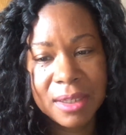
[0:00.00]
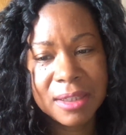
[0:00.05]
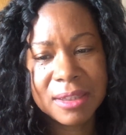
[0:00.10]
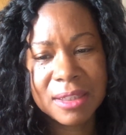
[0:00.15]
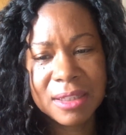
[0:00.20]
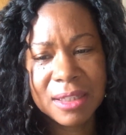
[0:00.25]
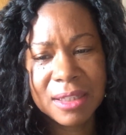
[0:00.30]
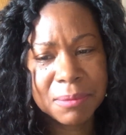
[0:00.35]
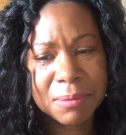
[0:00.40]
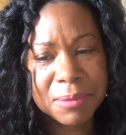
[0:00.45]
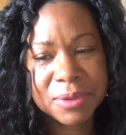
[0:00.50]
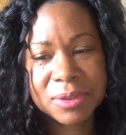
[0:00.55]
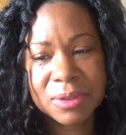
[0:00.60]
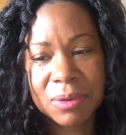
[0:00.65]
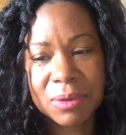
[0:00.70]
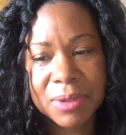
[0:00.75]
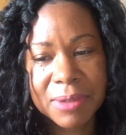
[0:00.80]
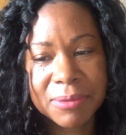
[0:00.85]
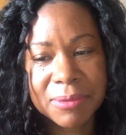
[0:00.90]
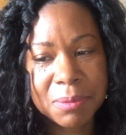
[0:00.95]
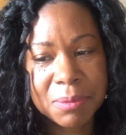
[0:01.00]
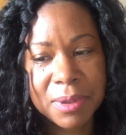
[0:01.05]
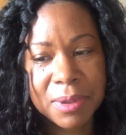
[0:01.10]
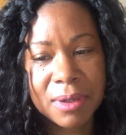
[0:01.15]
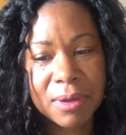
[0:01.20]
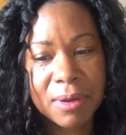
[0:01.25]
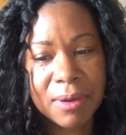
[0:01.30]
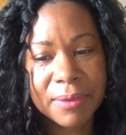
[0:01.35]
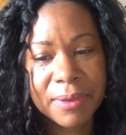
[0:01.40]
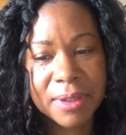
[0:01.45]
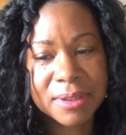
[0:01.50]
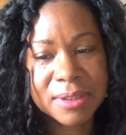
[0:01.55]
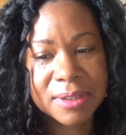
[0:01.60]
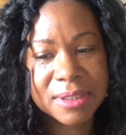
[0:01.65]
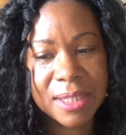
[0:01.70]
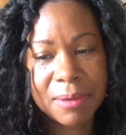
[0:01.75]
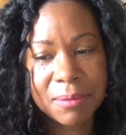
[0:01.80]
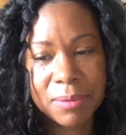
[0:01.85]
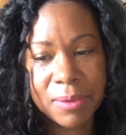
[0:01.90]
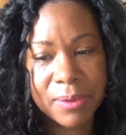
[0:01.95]
the numbers don't never be on the
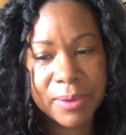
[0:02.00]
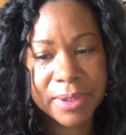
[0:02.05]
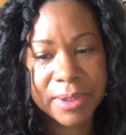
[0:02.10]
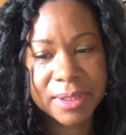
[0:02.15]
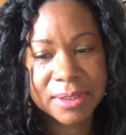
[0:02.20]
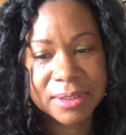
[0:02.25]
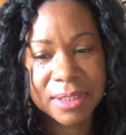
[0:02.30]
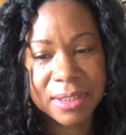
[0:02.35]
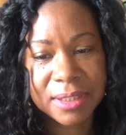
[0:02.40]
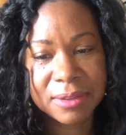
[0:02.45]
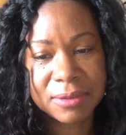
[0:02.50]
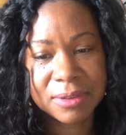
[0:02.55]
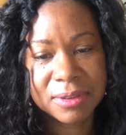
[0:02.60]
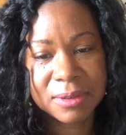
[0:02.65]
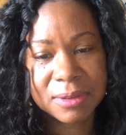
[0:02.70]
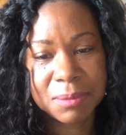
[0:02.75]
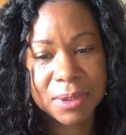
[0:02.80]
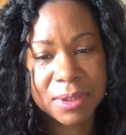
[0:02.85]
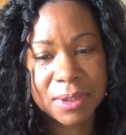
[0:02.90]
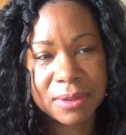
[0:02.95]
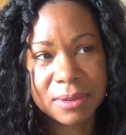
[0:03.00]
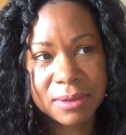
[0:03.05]
same point as they used to be.